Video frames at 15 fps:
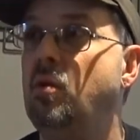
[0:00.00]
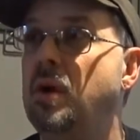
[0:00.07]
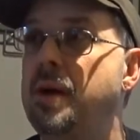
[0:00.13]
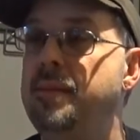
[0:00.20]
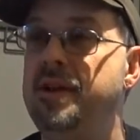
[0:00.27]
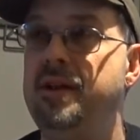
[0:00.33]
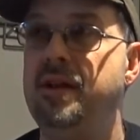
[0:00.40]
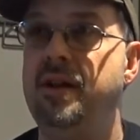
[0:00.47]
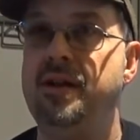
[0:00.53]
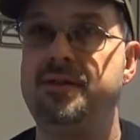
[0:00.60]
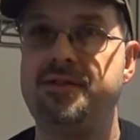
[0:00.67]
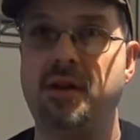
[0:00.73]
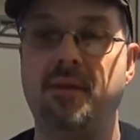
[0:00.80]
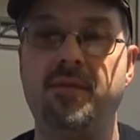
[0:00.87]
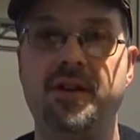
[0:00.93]
I mean,
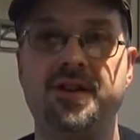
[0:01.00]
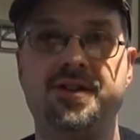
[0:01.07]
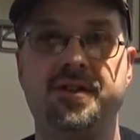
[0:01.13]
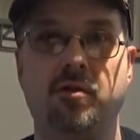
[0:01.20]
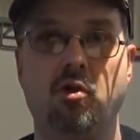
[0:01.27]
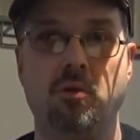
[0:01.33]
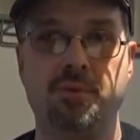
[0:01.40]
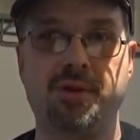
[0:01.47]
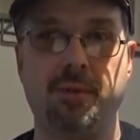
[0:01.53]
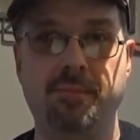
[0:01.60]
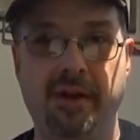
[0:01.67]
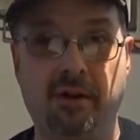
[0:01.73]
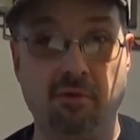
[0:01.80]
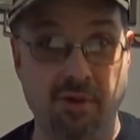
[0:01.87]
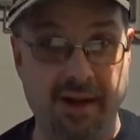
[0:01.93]
it's obvious that orbs can
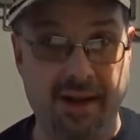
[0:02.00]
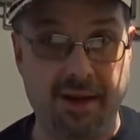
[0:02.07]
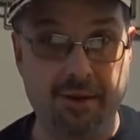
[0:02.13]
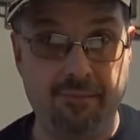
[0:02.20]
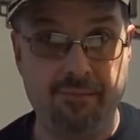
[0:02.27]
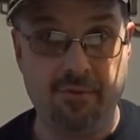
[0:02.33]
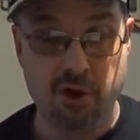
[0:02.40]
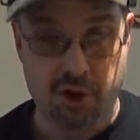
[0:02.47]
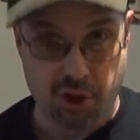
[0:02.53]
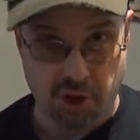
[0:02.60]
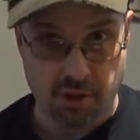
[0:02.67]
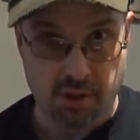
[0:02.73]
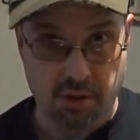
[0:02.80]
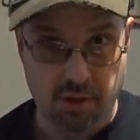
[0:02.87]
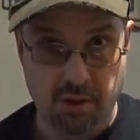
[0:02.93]
be created, for
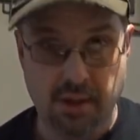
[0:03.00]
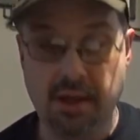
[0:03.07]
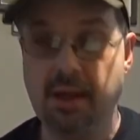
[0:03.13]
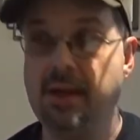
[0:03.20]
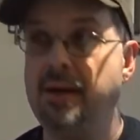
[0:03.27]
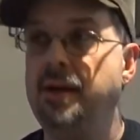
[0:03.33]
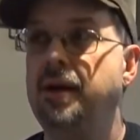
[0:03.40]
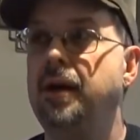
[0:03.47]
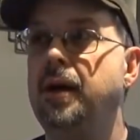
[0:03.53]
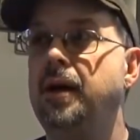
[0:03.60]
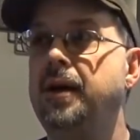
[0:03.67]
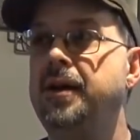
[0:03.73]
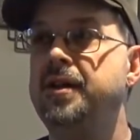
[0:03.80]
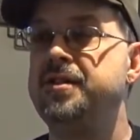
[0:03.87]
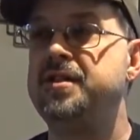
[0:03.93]
sure.
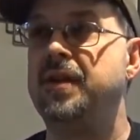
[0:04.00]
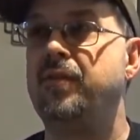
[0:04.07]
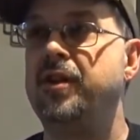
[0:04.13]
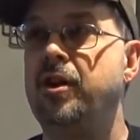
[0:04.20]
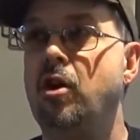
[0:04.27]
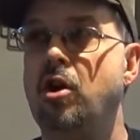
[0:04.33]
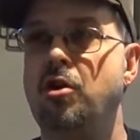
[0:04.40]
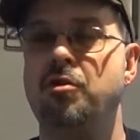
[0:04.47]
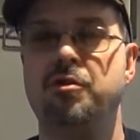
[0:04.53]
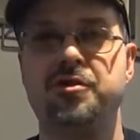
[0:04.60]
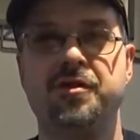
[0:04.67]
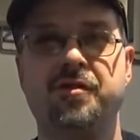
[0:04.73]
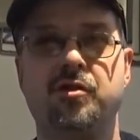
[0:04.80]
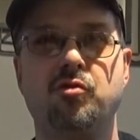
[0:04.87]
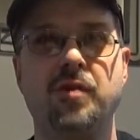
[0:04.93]
It is definitely harder
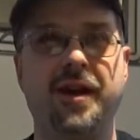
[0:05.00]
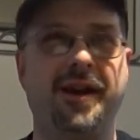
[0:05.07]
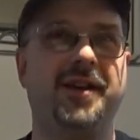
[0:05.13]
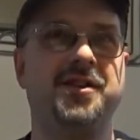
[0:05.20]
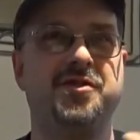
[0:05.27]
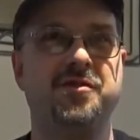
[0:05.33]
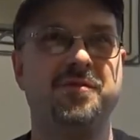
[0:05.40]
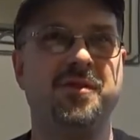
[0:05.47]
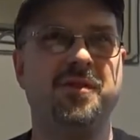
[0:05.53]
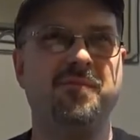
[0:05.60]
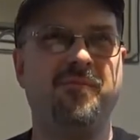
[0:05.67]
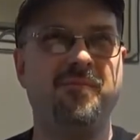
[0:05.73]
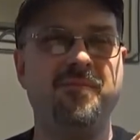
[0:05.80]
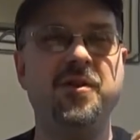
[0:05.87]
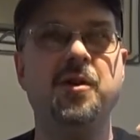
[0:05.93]
to create because
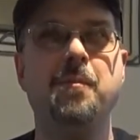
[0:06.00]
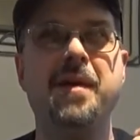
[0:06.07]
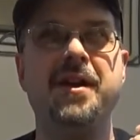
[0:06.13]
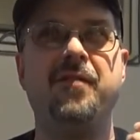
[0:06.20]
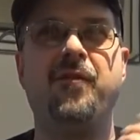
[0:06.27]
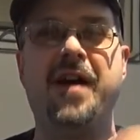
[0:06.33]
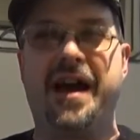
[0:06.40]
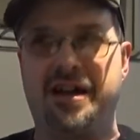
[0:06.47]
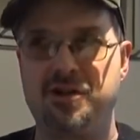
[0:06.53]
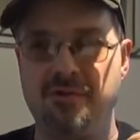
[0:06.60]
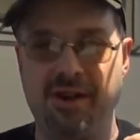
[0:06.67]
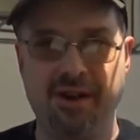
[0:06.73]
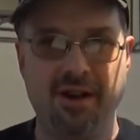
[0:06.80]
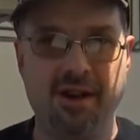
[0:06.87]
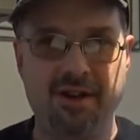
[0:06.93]
you're
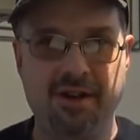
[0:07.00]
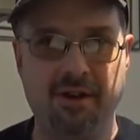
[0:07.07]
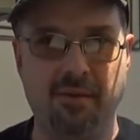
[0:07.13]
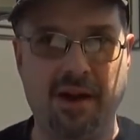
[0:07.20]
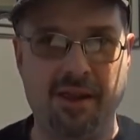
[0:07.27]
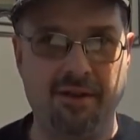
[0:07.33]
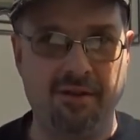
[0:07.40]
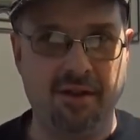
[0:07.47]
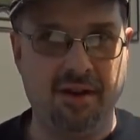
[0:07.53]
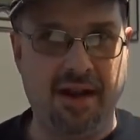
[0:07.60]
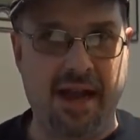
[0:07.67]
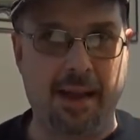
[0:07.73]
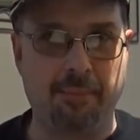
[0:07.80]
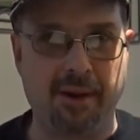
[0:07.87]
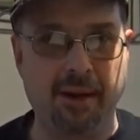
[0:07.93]
manufacturing an idea rather than it
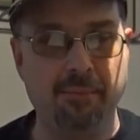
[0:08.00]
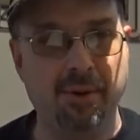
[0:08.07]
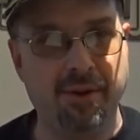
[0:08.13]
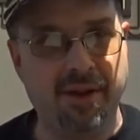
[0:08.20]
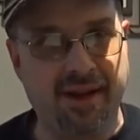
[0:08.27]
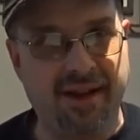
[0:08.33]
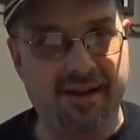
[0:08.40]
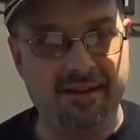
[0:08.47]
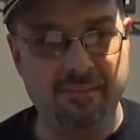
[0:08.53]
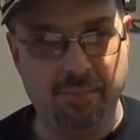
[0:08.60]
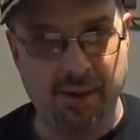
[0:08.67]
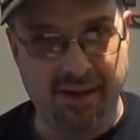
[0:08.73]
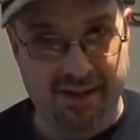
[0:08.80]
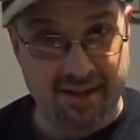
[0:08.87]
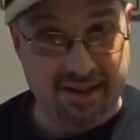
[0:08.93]
happening, but
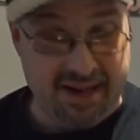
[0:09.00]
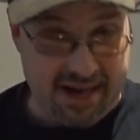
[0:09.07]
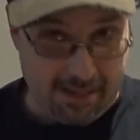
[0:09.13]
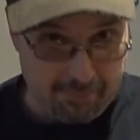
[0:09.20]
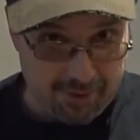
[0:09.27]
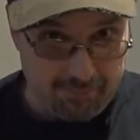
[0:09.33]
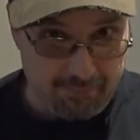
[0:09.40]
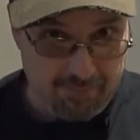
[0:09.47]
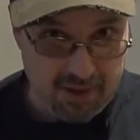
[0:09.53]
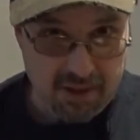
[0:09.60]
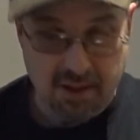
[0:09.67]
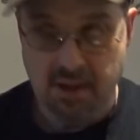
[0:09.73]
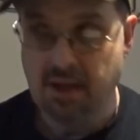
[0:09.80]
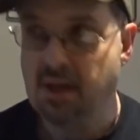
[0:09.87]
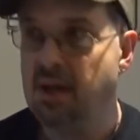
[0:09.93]
it can happen.
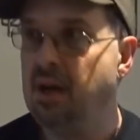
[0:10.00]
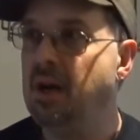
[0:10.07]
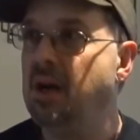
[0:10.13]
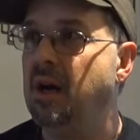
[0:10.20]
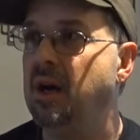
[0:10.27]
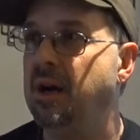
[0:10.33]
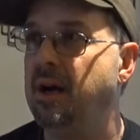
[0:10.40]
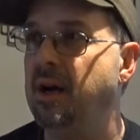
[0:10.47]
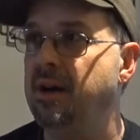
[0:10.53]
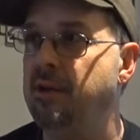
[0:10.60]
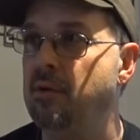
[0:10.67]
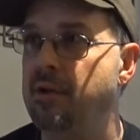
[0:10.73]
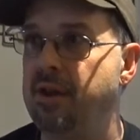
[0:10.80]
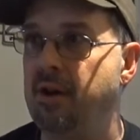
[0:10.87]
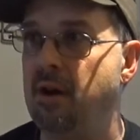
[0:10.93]
I
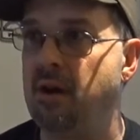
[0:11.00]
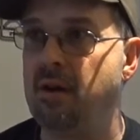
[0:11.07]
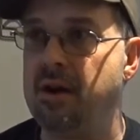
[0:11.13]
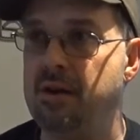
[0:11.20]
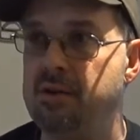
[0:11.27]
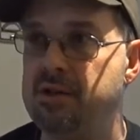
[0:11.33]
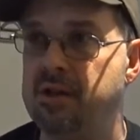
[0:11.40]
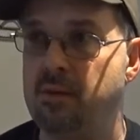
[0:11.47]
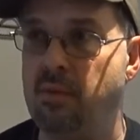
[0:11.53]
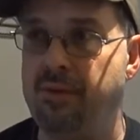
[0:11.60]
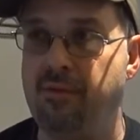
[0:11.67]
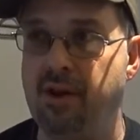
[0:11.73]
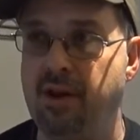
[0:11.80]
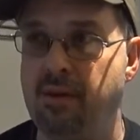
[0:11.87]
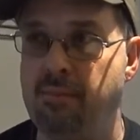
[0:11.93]
know that in our house, like
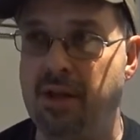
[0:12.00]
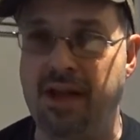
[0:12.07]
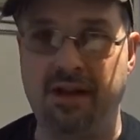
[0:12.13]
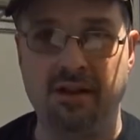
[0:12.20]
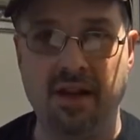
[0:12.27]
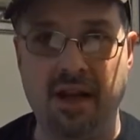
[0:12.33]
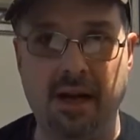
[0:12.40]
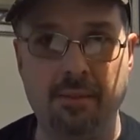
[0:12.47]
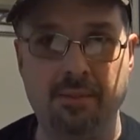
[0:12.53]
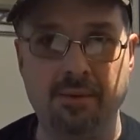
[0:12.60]
we've got a black lab